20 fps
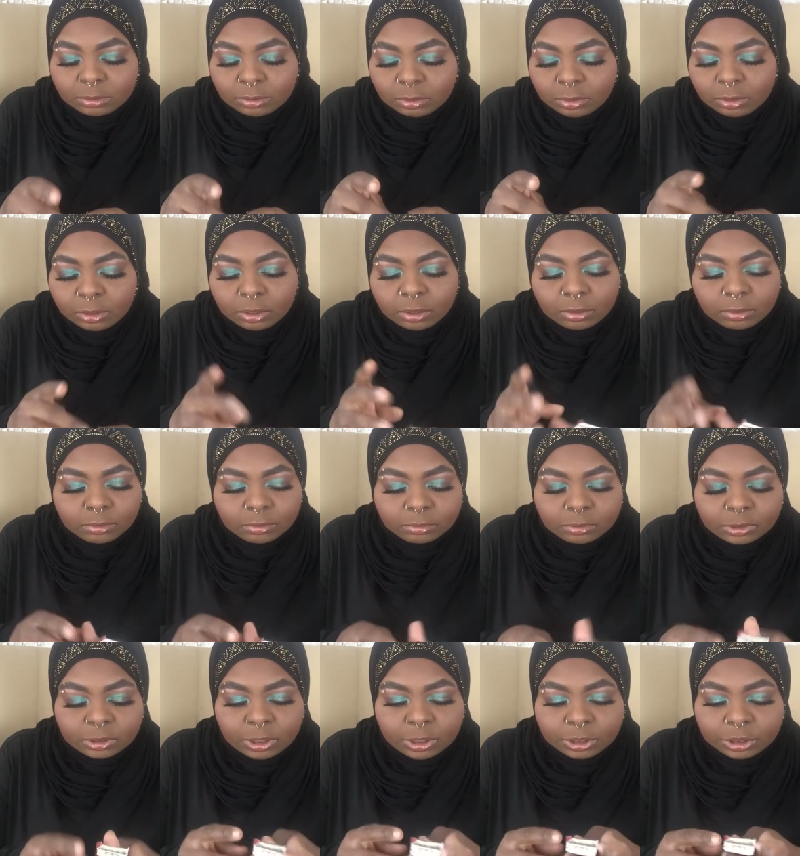you know,
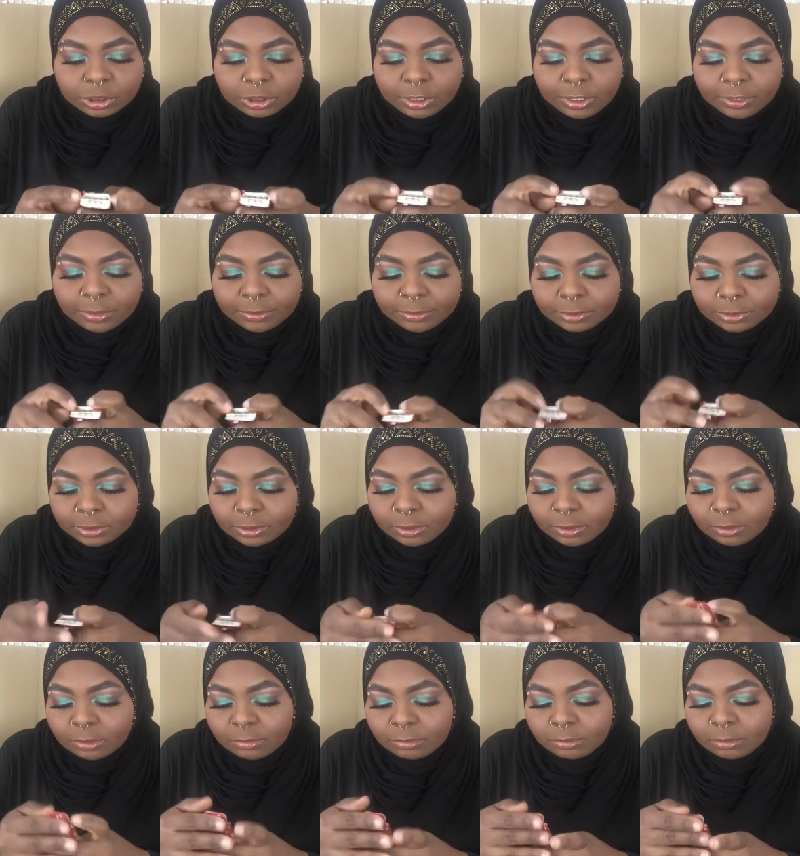stationary stuff.